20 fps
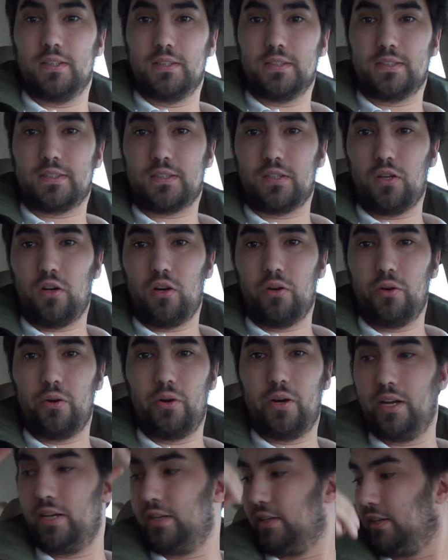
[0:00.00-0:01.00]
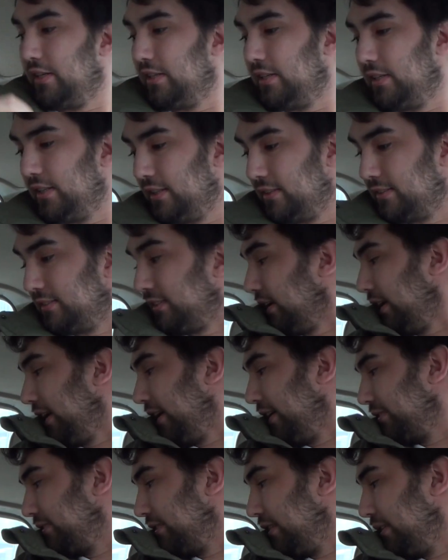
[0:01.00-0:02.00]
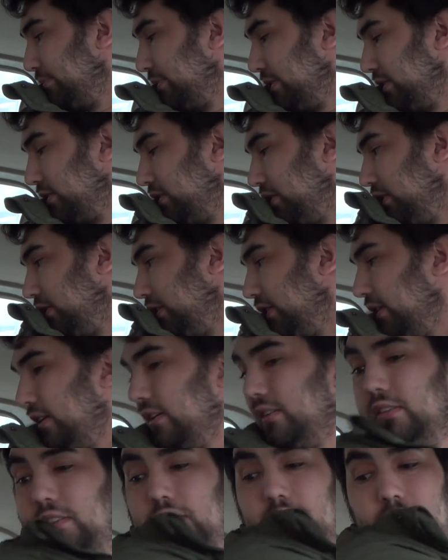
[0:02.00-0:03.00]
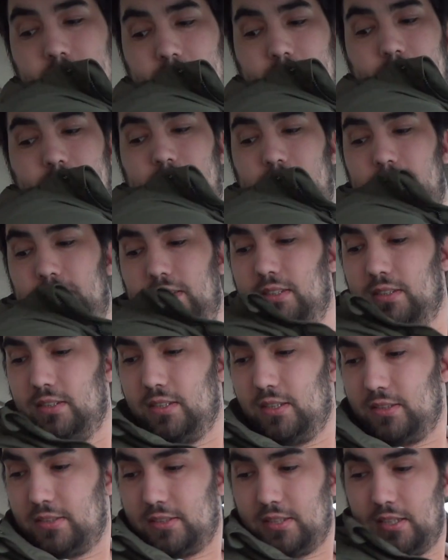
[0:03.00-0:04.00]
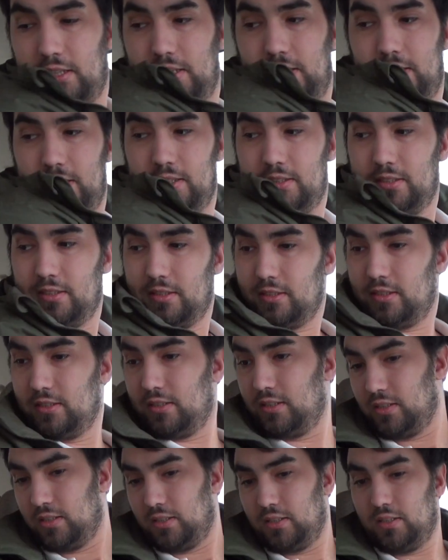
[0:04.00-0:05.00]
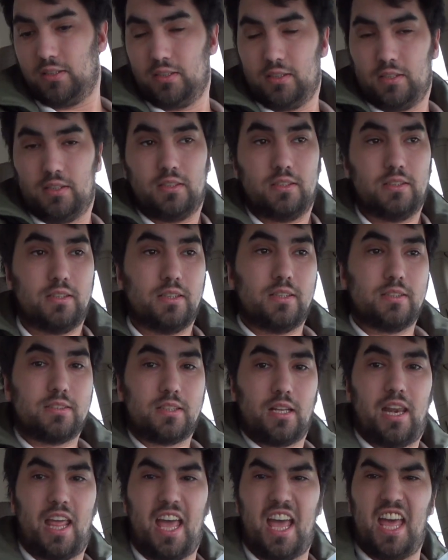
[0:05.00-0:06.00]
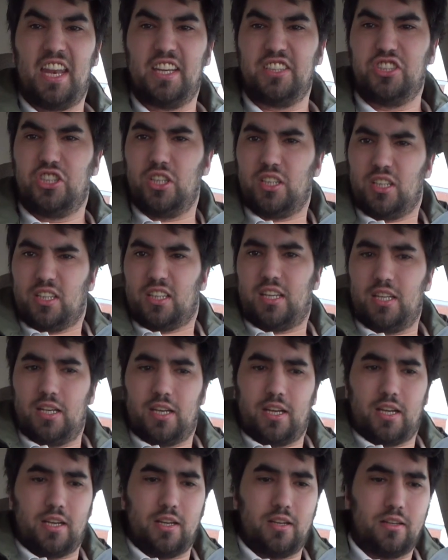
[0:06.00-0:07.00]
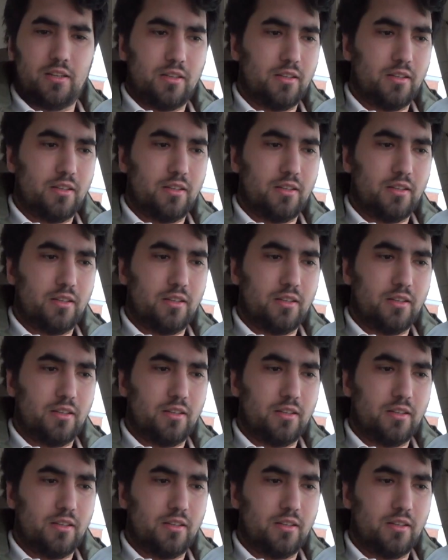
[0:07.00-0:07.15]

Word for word: So, it's the last time in the car. There's a there's a lot of junk in here.